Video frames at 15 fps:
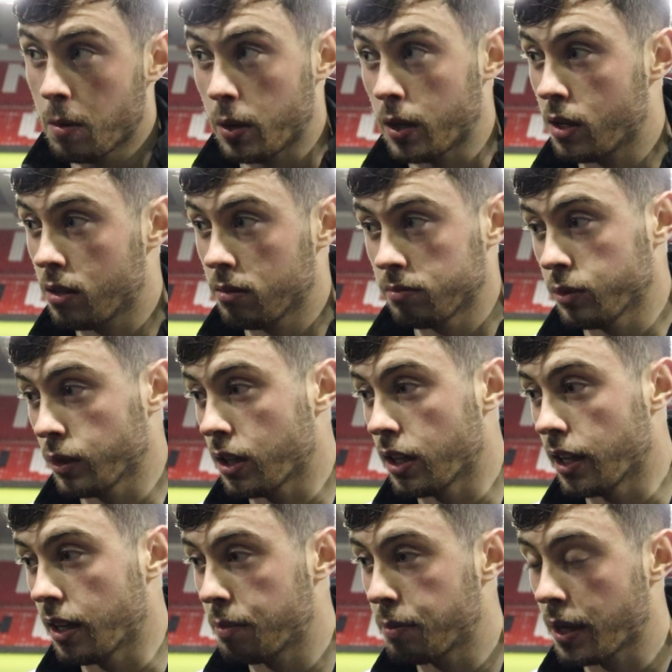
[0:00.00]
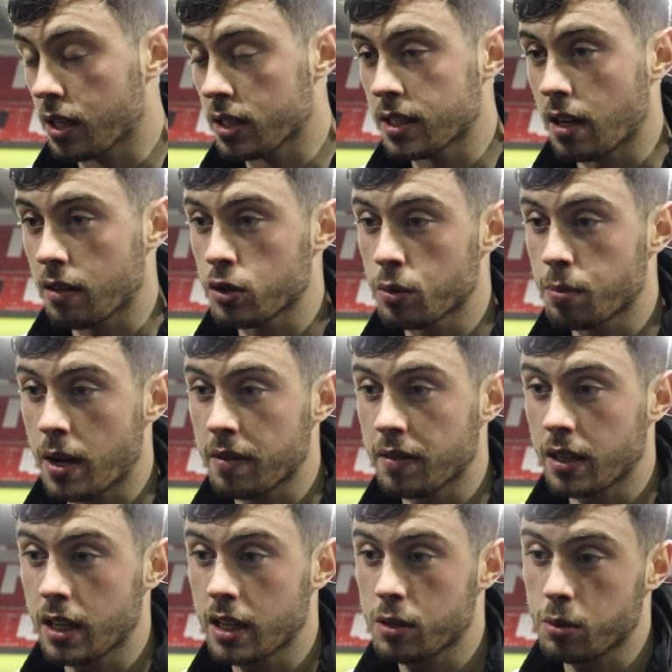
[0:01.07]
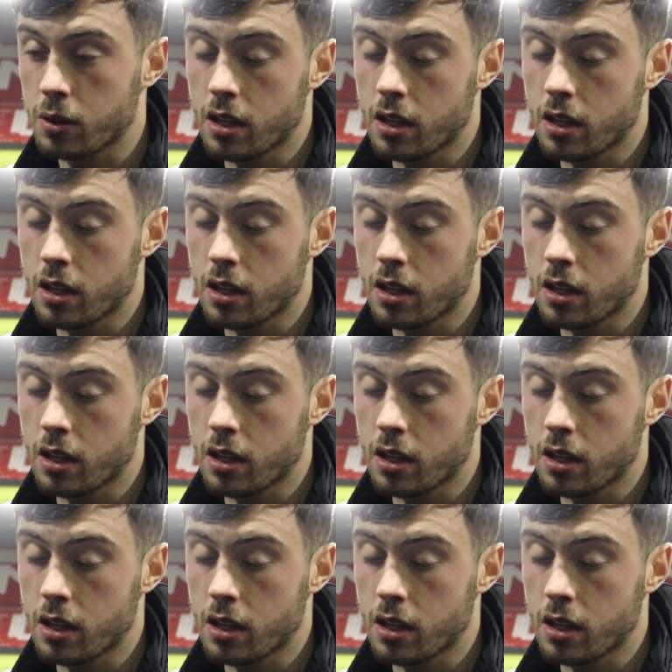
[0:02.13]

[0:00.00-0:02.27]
we got to pick ourselves up after this.